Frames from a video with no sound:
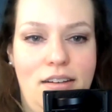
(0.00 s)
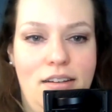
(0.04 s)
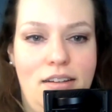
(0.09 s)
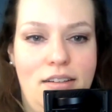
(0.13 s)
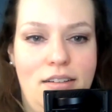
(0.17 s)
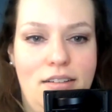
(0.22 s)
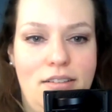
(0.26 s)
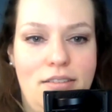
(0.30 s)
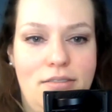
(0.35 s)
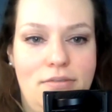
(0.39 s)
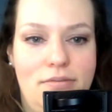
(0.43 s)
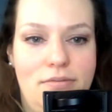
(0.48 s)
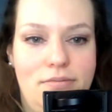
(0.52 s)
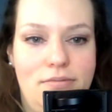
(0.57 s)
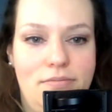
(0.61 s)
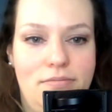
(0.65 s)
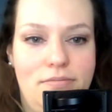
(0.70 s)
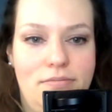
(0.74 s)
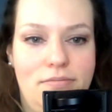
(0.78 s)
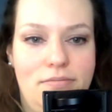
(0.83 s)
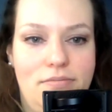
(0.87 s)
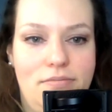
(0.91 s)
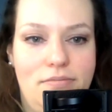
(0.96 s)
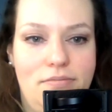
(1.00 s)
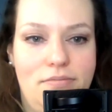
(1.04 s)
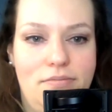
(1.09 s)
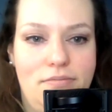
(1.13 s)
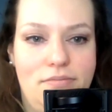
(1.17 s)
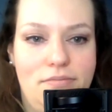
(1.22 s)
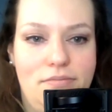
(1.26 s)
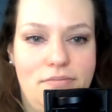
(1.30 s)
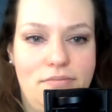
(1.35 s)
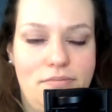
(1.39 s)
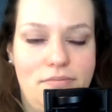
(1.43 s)

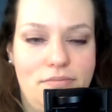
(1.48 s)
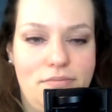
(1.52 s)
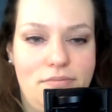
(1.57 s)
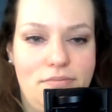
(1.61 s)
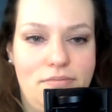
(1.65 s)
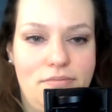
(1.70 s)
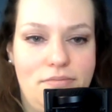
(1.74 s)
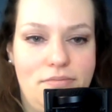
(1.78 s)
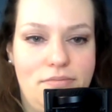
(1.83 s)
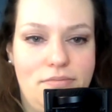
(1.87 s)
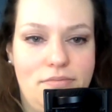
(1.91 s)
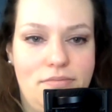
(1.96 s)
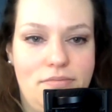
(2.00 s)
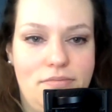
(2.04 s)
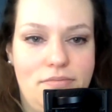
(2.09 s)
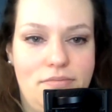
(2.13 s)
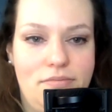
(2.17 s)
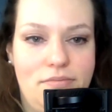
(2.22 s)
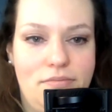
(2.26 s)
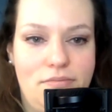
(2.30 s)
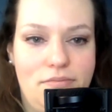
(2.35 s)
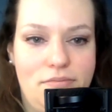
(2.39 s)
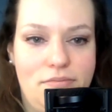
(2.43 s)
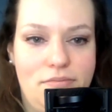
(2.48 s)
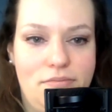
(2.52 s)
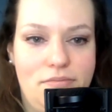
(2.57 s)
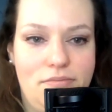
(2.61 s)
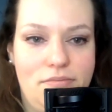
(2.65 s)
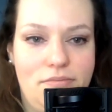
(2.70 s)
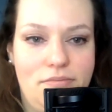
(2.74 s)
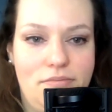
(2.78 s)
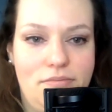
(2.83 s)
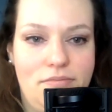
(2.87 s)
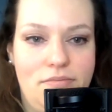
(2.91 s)

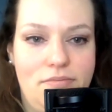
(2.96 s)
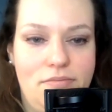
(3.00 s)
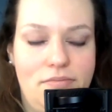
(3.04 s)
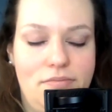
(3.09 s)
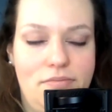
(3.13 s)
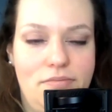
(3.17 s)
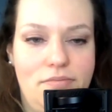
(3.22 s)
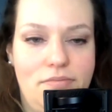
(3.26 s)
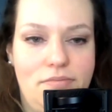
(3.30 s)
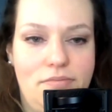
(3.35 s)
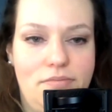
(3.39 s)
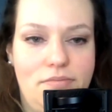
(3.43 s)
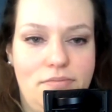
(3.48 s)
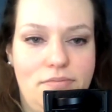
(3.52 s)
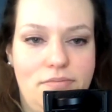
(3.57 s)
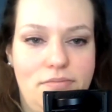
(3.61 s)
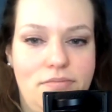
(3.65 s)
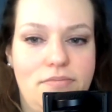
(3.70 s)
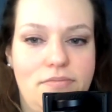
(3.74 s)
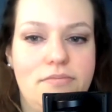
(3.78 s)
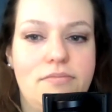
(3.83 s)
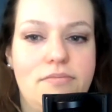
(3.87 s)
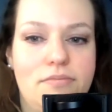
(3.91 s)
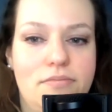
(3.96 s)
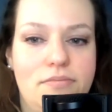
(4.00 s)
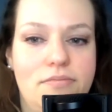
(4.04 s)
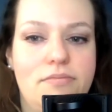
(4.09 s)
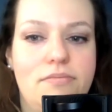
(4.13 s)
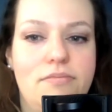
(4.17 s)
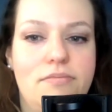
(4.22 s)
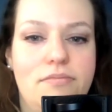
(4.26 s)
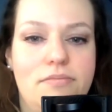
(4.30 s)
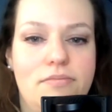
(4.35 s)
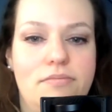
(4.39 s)

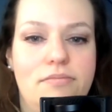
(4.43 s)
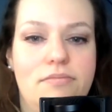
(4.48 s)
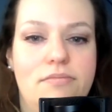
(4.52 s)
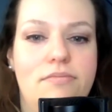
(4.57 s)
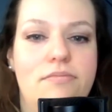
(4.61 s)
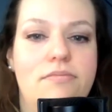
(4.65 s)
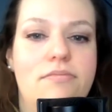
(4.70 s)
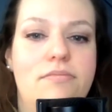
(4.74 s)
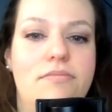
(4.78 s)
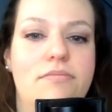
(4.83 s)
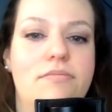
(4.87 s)
No words are spoken by the person on screen.